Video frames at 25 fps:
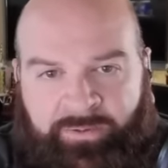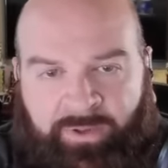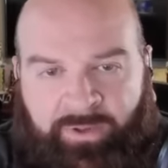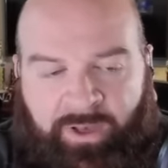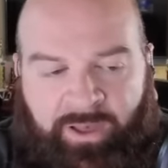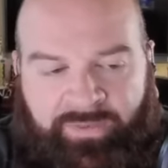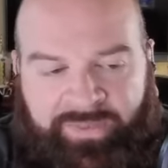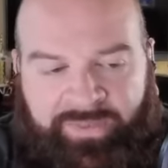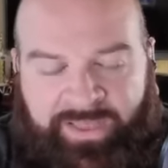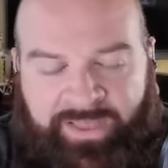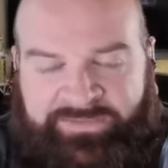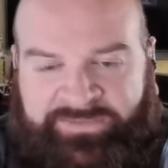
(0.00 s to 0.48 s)

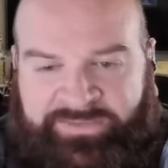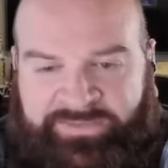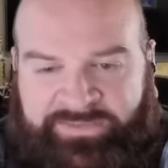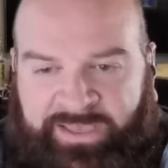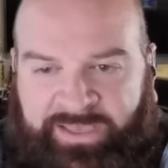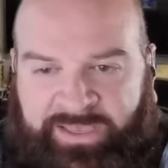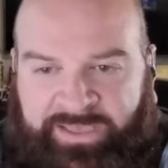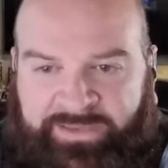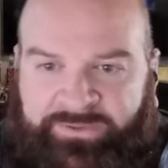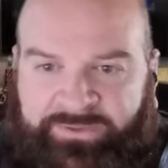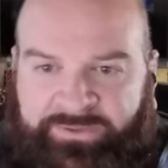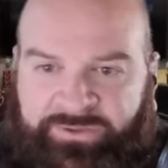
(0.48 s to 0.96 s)
All that
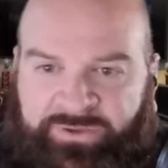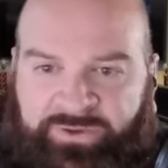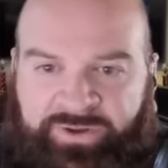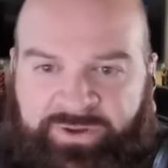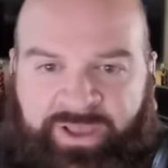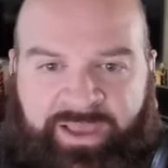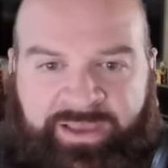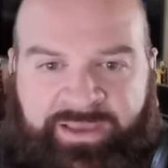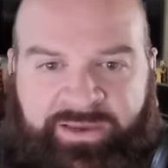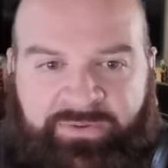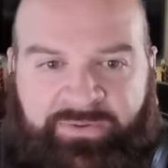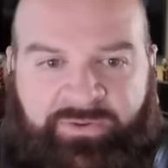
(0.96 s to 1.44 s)
said, you're
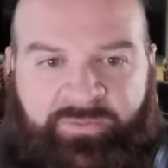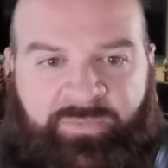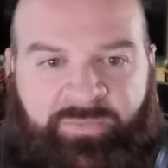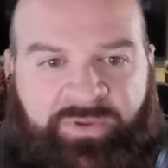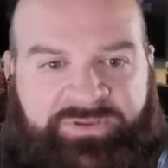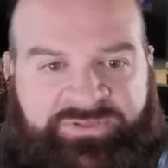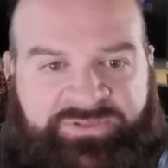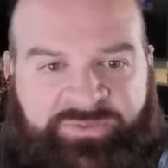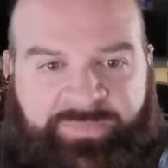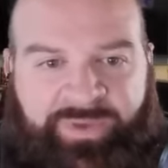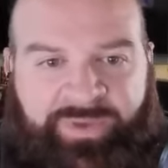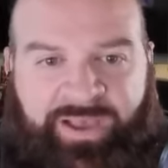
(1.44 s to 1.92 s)
not hearing
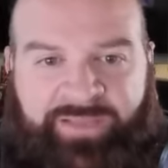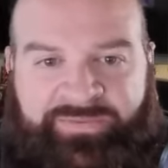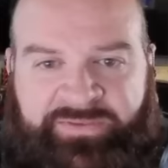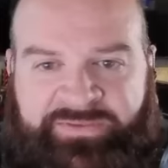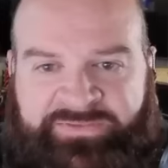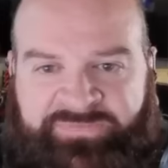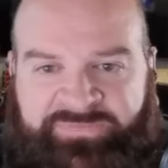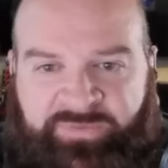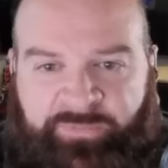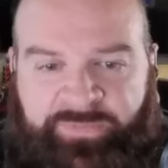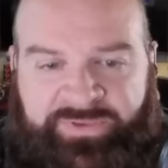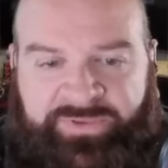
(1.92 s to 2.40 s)
much about
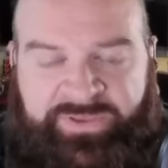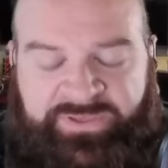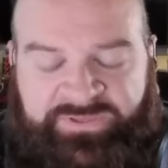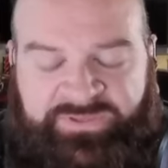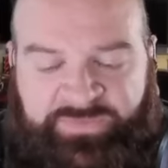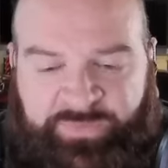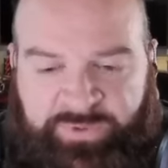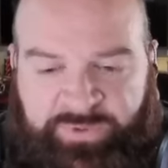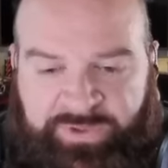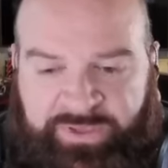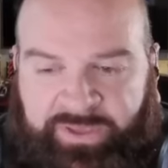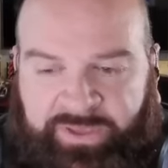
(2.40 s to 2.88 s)
this from
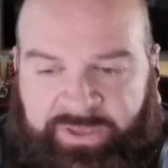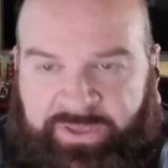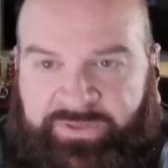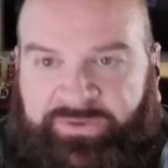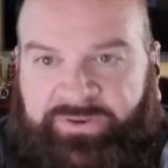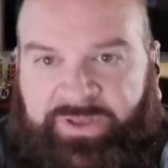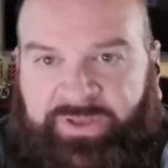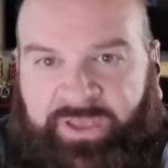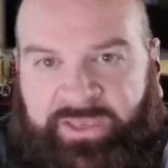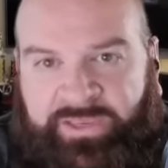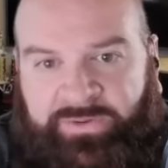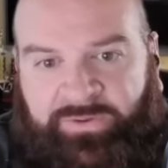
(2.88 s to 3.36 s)
ESPN.
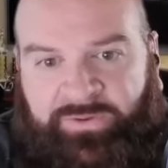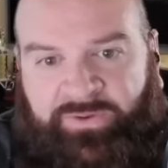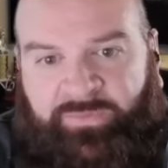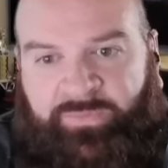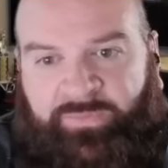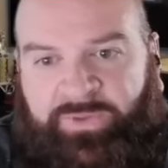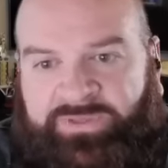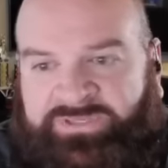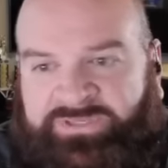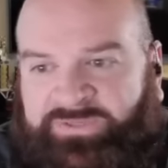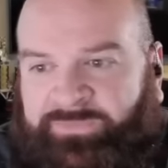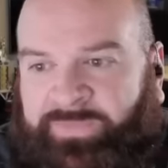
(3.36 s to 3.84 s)
You're not
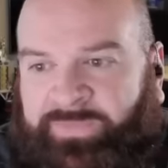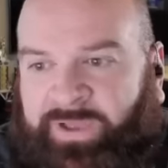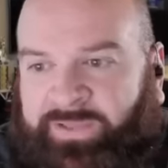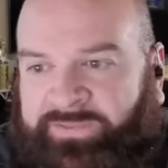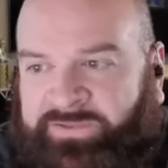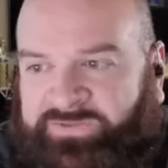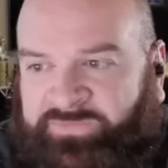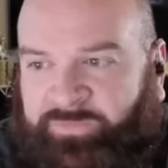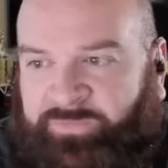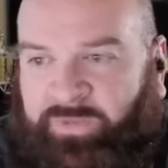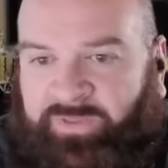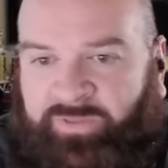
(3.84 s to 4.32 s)
hearing much about
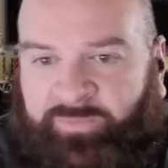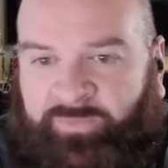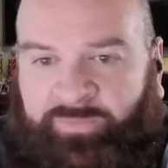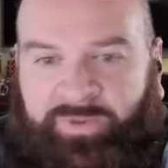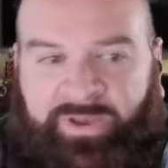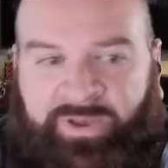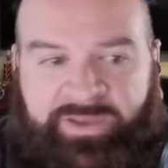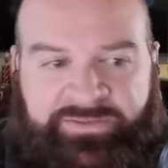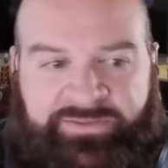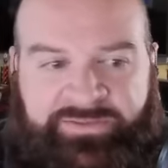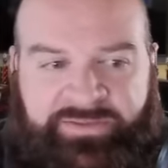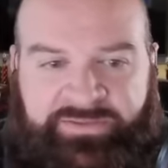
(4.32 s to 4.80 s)
this from all the
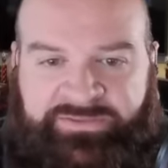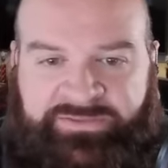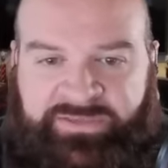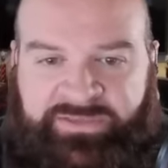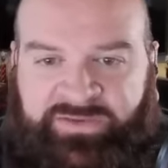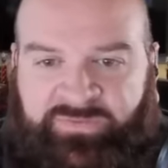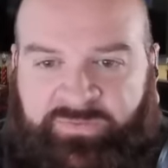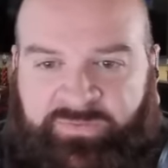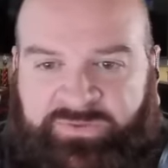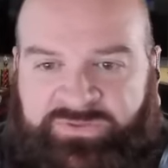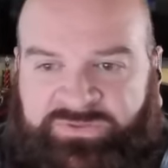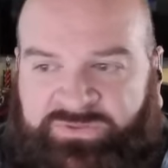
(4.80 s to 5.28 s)
pundits
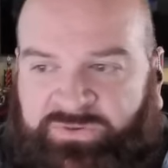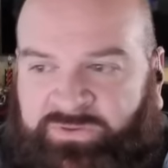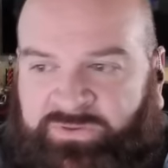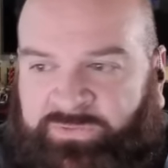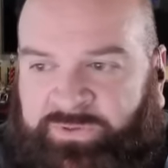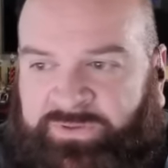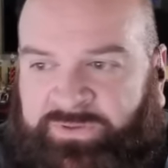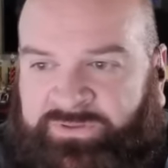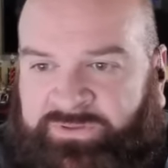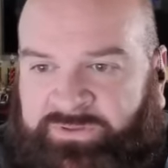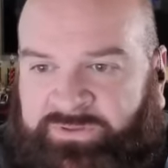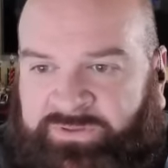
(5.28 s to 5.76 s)
that have been so
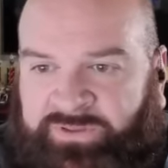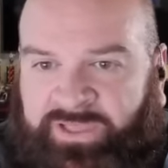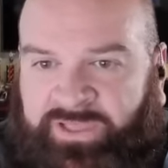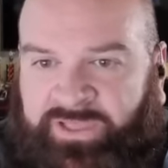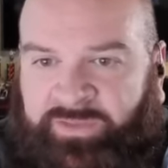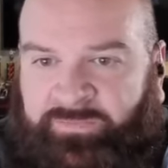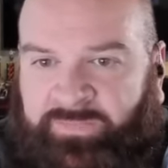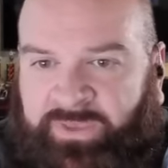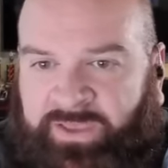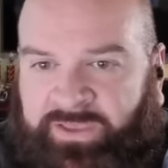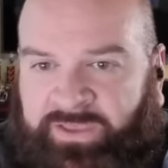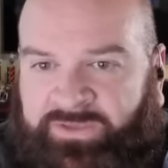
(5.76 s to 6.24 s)
quick to
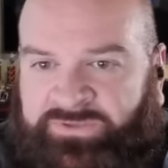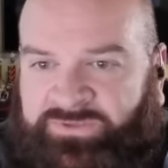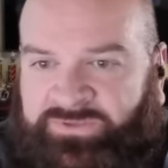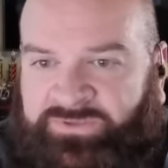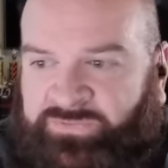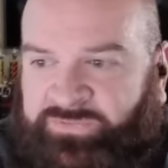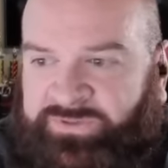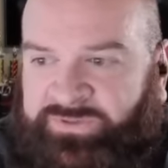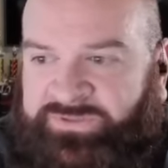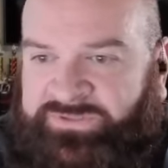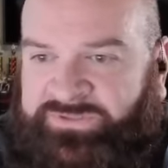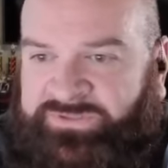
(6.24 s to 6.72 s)
claim
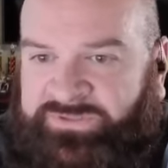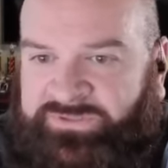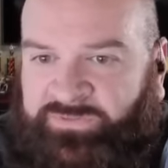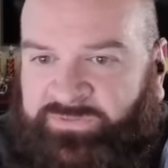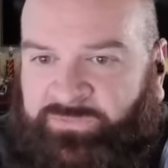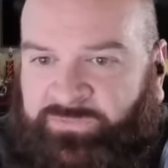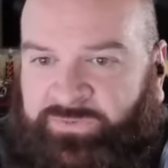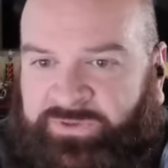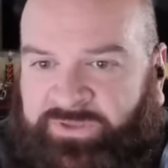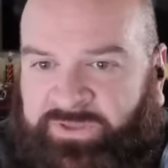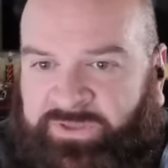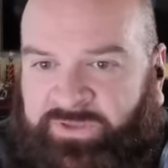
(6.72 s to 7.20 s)
Angel Reese is
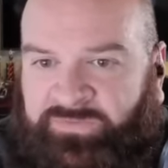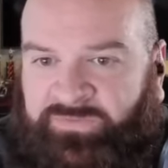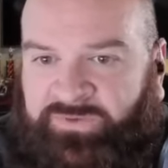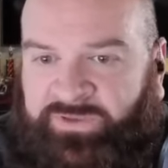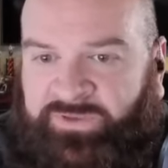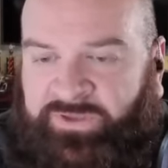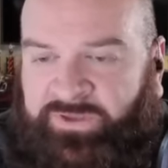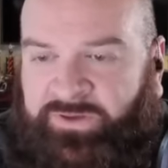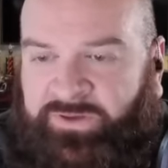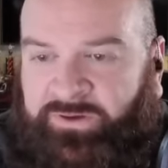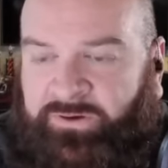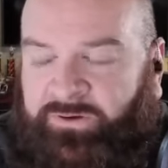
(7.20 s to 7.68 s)
the rookie of the
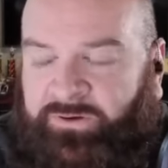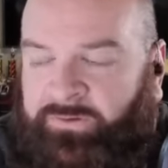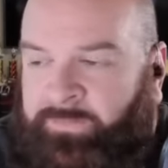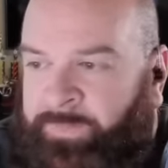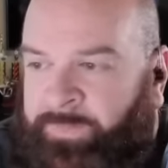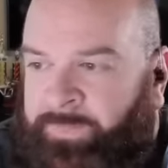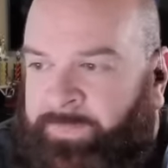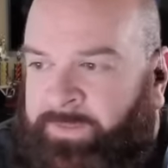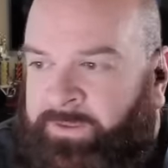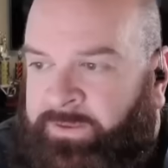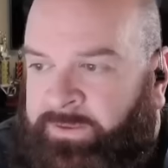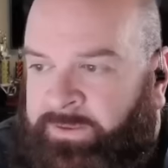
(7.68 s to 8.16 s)
year,
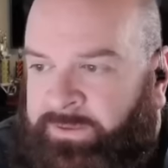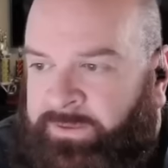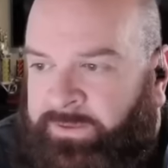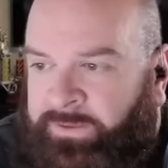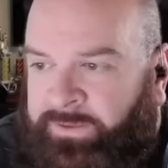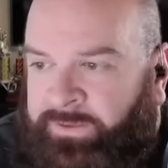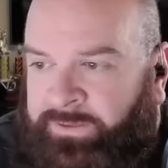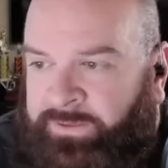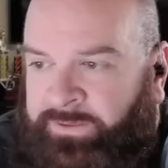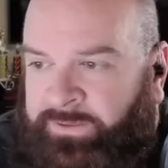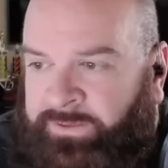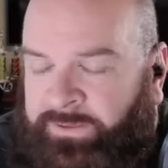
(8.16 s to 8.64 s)

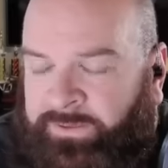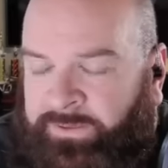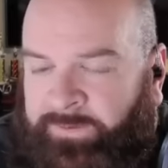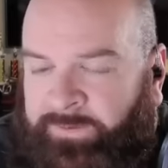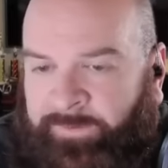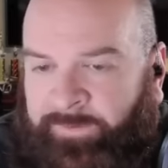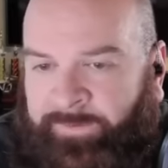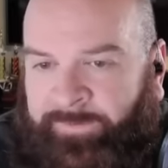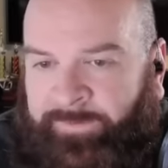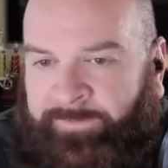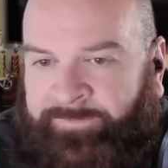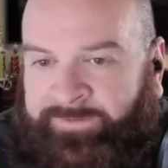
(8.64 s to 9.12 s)

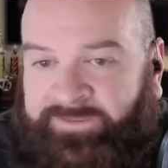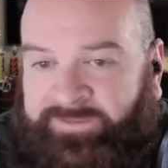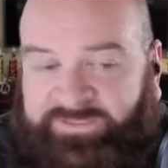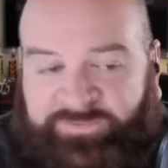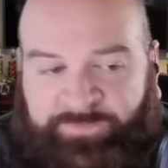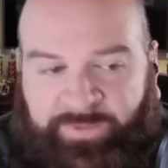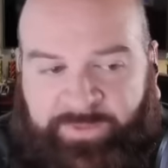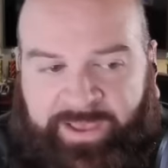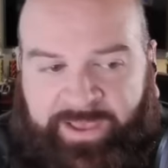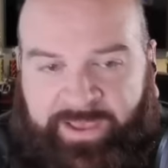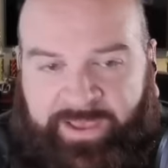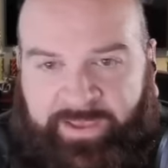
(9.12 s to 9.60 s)

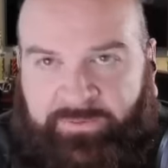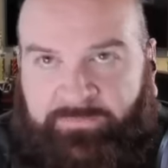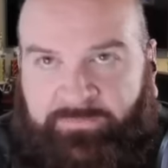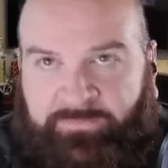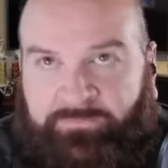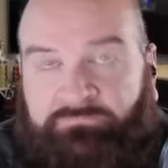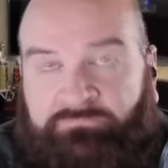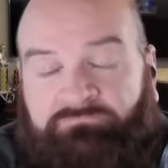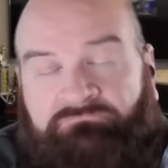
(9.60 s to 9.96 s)
despite